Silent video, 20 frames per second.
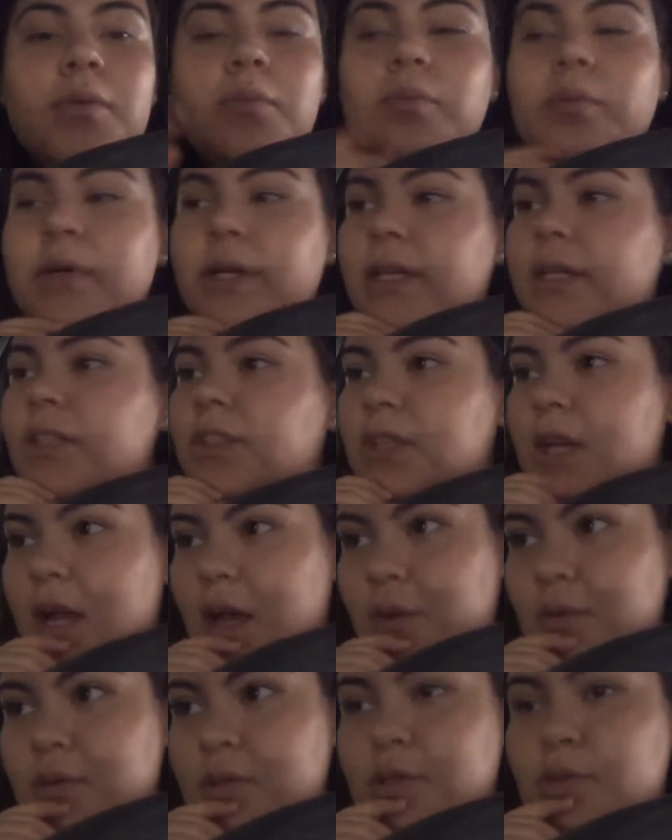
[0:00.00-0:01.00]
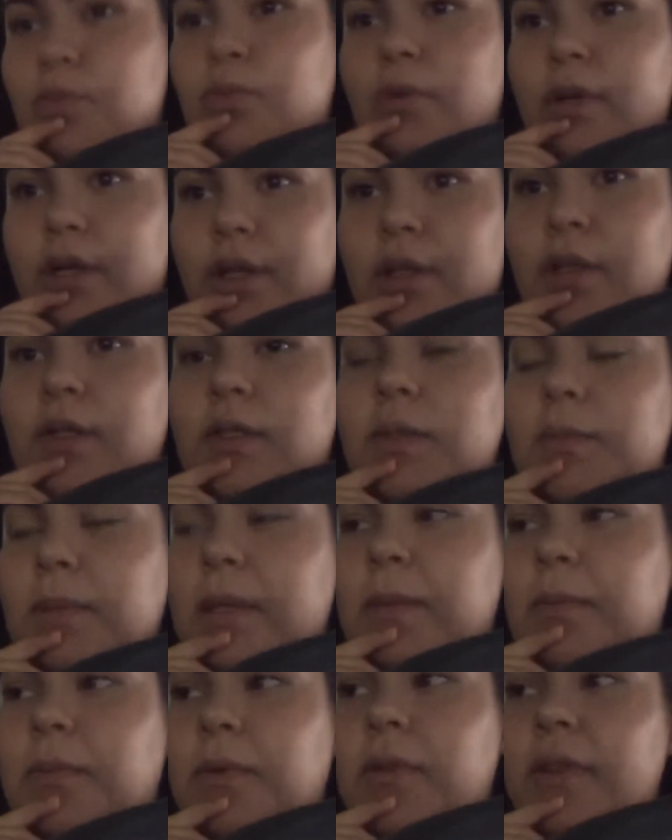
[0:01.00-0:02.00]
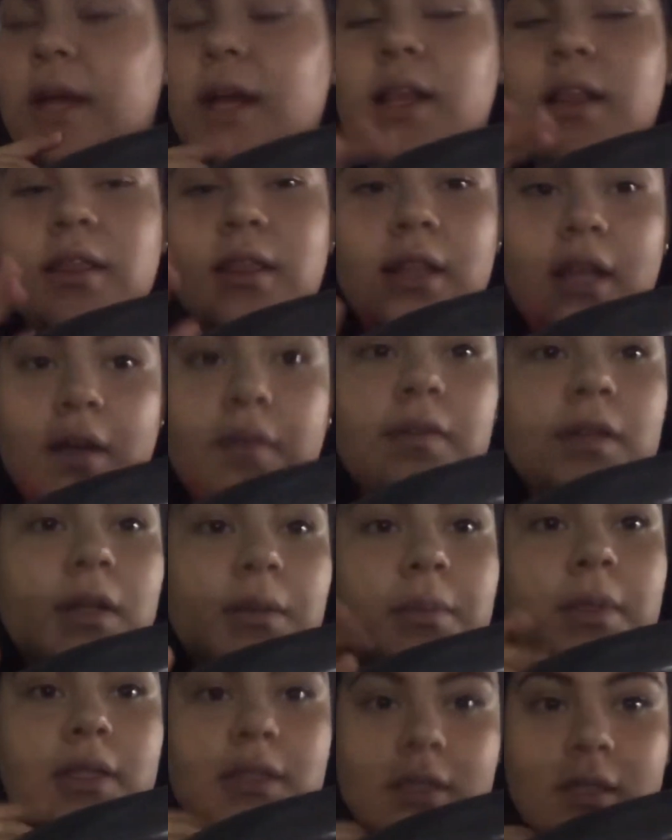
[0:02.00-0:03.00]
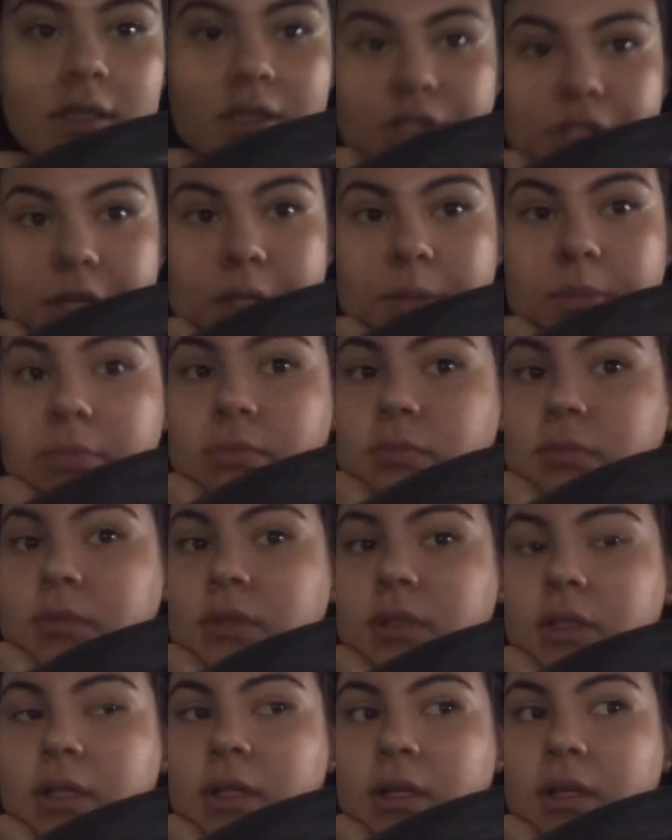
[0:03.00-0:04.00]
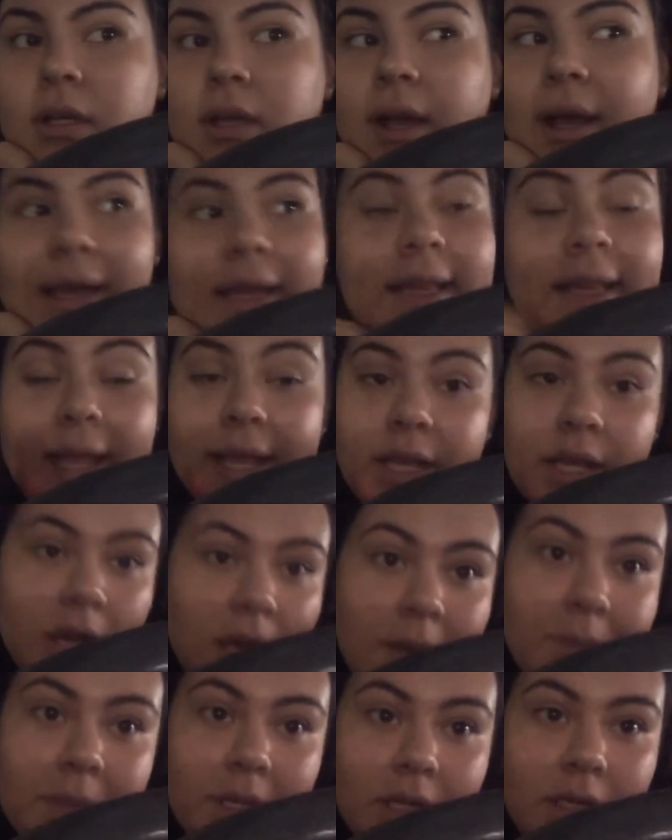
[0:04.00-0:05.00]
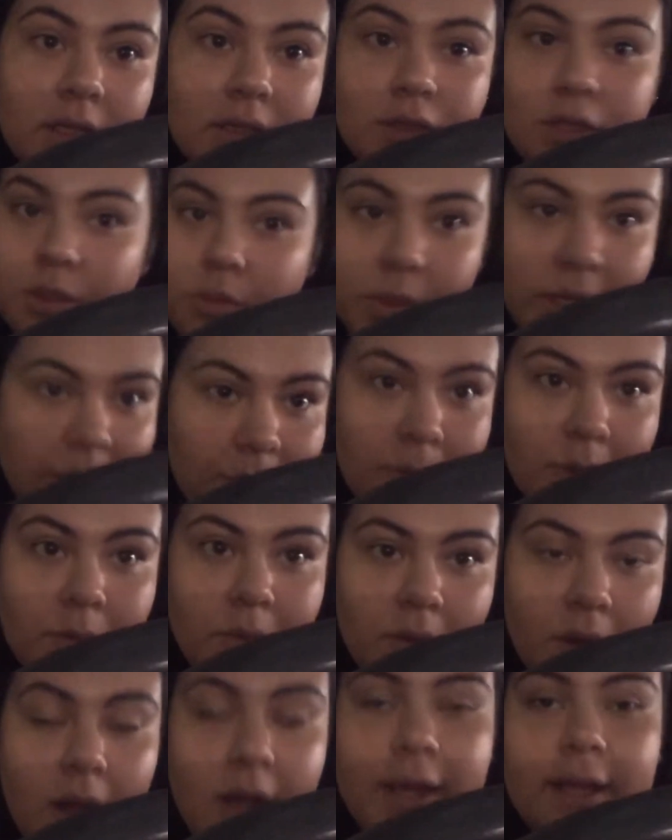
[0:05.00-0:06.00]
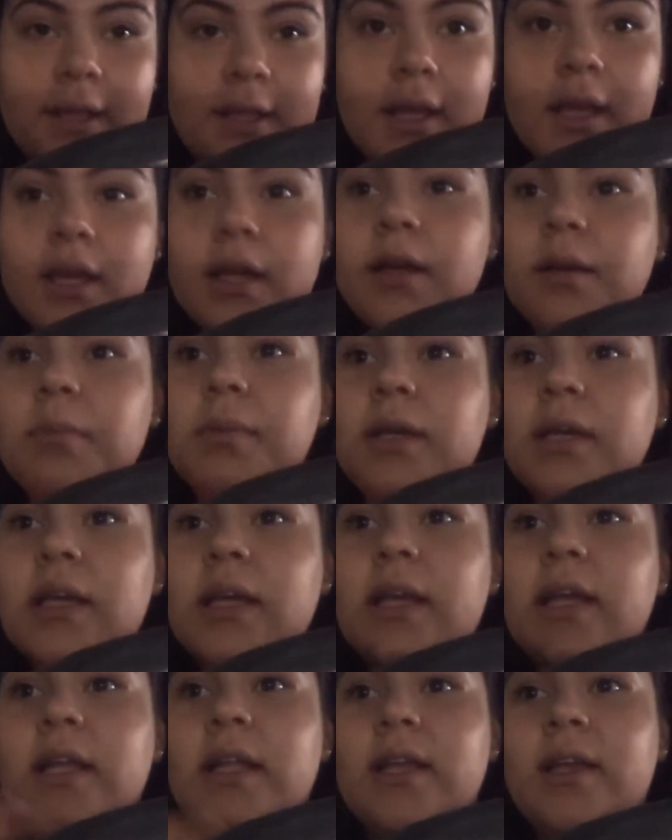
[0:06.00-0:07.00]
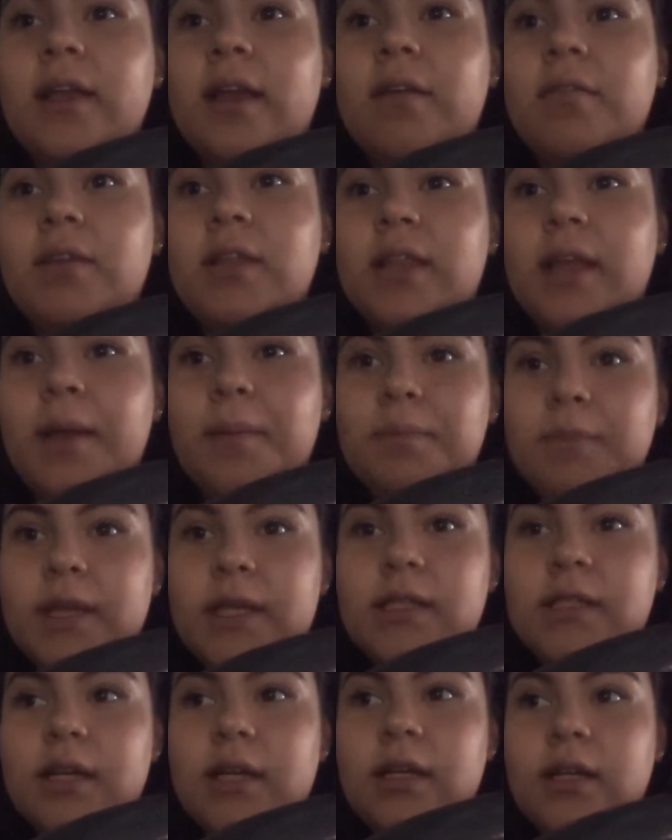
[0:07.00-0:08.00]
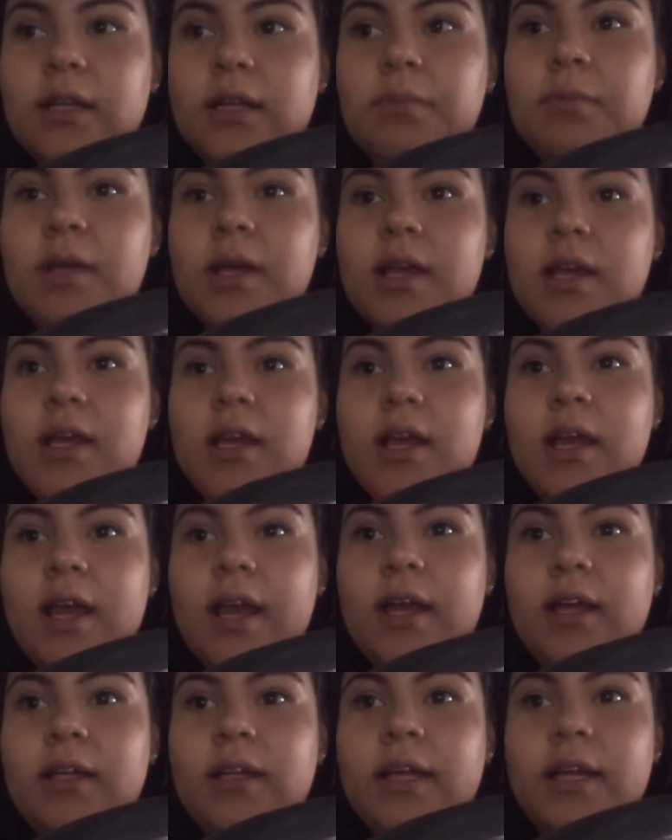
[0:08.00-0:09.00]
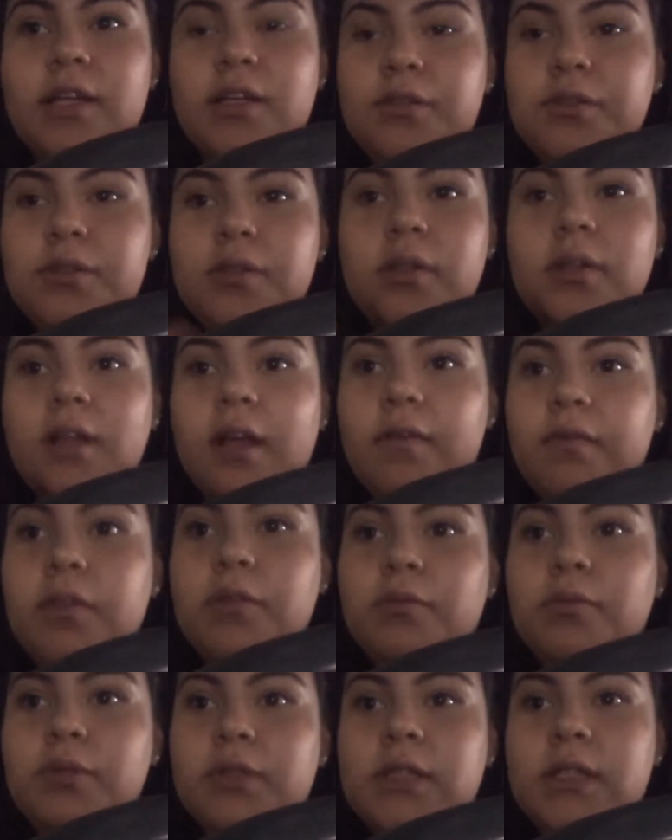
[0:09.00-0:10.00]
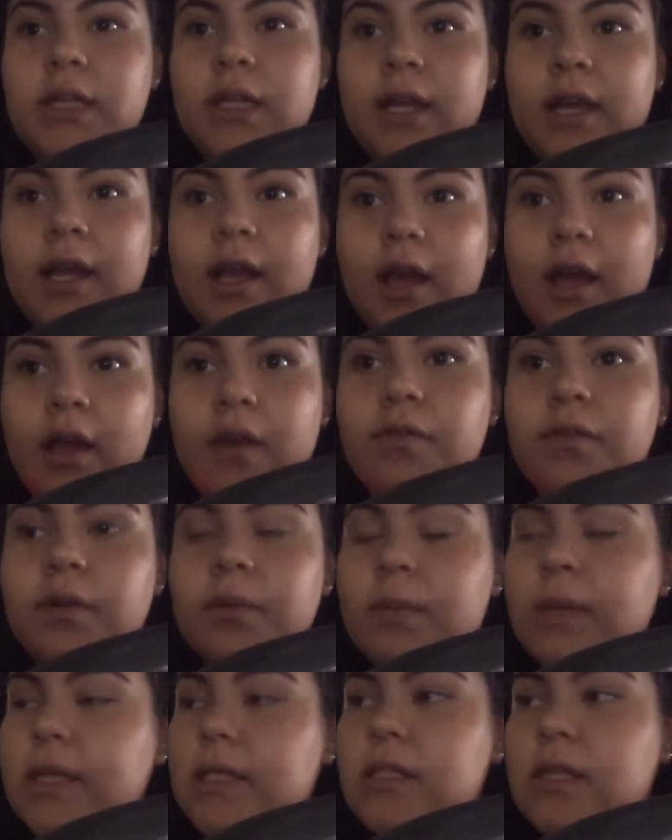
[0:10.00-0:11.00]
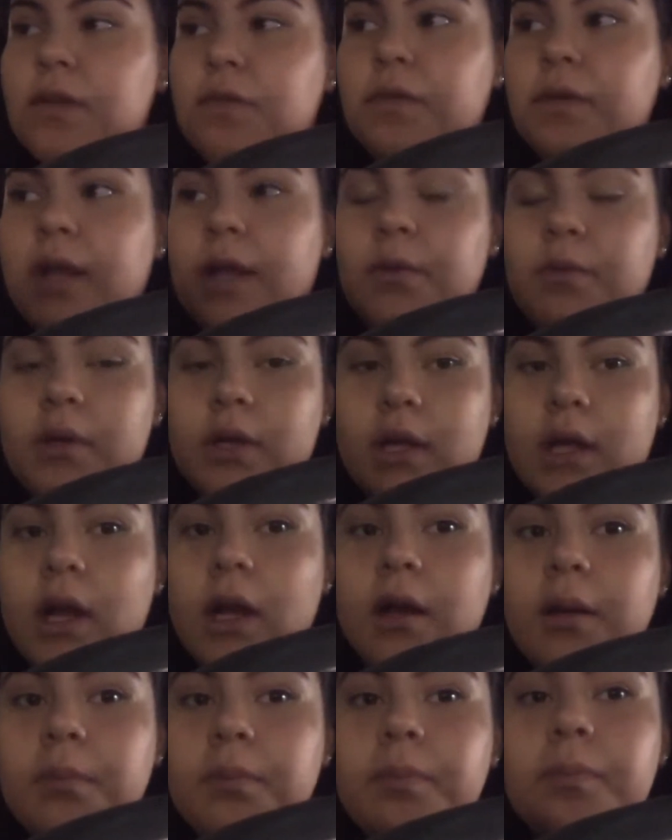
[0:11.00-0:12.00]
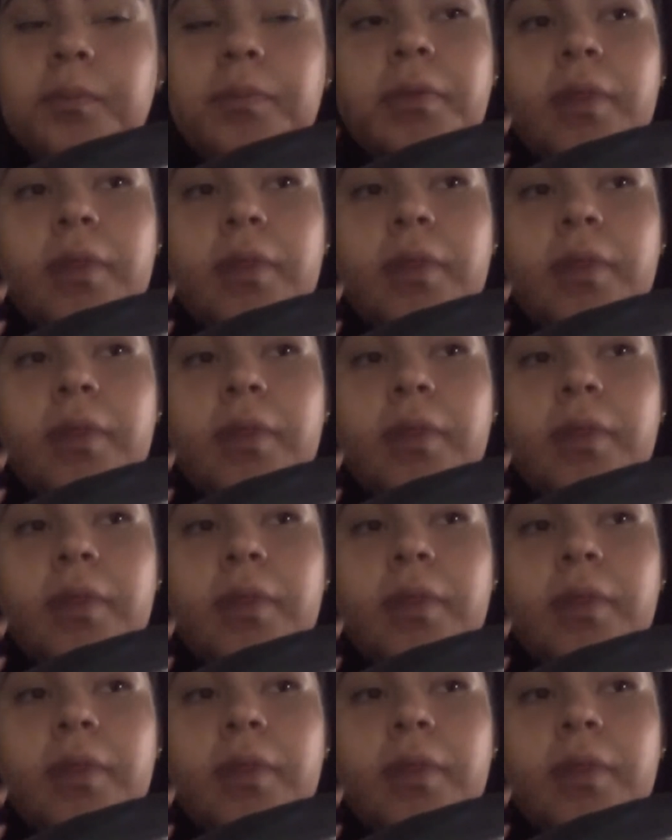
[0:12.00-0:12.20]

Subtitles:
wish I was one of those people that love coming to the gym. I like coming, don't get me wrong. I like coming and I like having that me time. And I used to love the routine I had for myself when I would come.